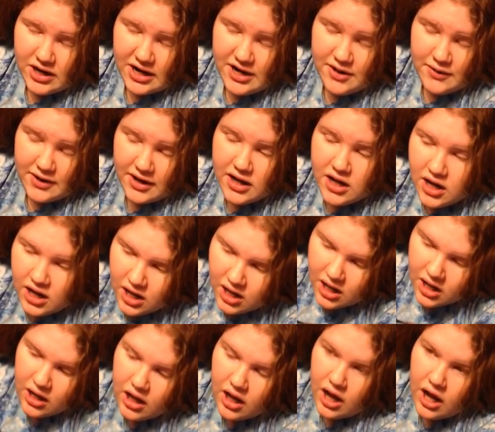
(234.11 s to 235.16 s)
Anyway,
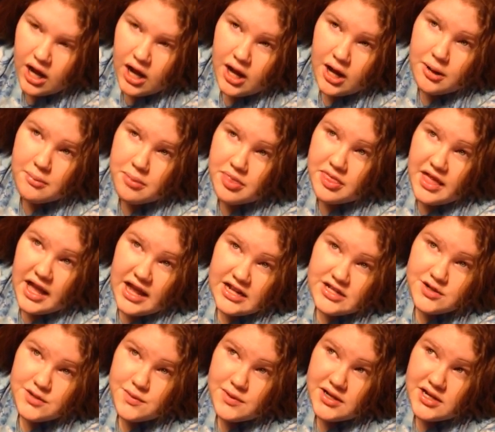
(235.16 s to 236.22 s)

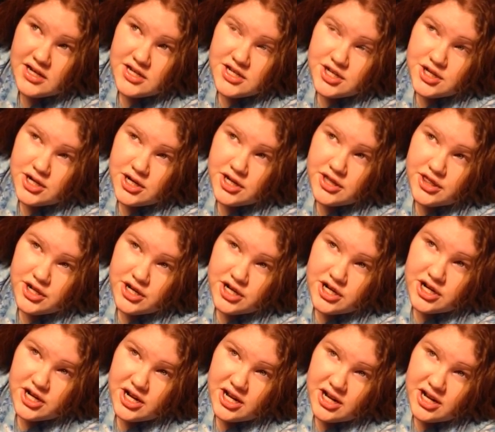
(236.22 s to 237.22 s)
that's what we did during third.